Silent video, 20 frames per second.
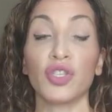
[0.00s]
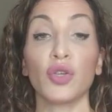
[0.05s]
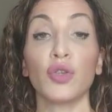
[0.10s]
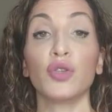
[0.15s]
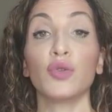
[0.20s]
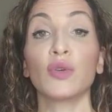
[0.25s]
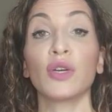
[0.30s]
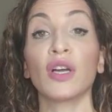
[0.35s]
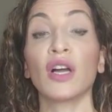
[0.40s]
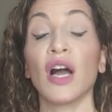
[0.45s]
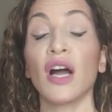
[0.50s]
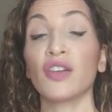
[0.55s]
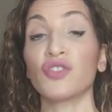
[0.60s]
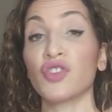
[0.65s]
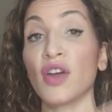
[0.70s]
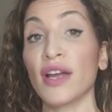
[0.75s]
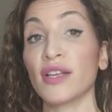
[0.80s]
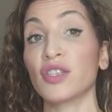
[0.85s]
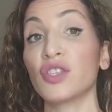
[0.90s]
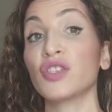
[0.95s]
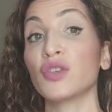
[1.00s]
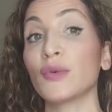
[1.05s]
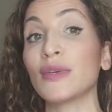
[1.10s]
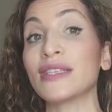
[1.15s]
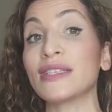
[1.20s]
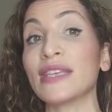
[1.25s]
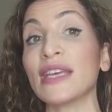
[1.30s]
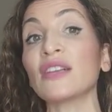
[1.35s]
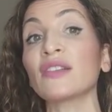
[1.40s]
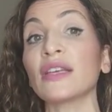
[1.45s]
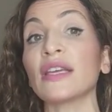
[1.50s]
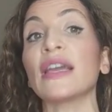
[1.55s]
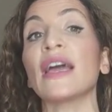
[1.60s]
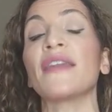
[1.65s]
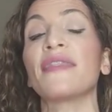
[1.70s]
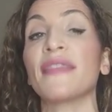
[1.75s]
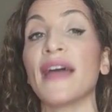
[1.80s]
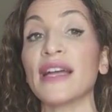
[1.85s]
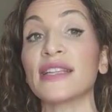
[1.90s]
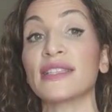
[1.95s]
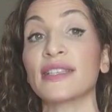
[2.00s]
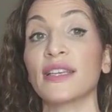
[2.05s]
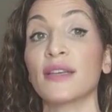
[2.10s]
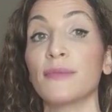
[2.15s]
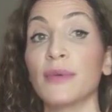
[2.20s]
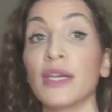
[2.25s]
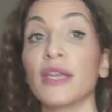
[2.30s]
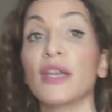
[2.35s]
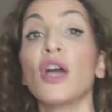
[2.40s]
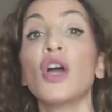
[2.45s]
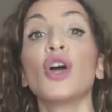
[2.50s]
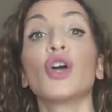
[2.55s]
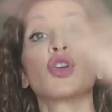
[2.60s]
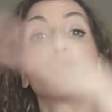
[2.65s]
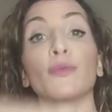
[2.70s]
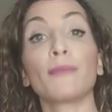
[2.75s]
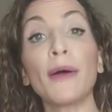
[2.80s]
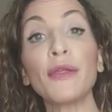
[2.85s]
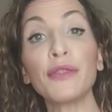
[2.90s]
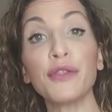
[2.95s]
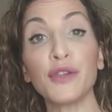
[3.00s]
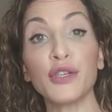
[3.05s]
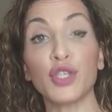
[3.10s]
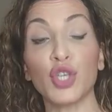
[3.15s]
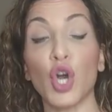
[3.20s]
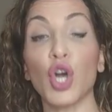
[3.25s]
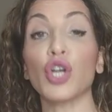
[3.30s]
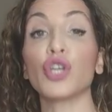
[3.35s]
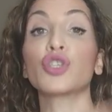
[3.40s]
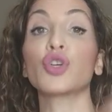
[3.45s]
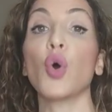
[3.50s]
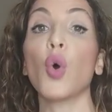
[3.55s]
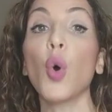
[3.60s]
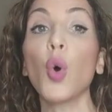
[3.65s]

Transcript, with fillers: So you can contract to do it daily, and that's going to be your monthly charge,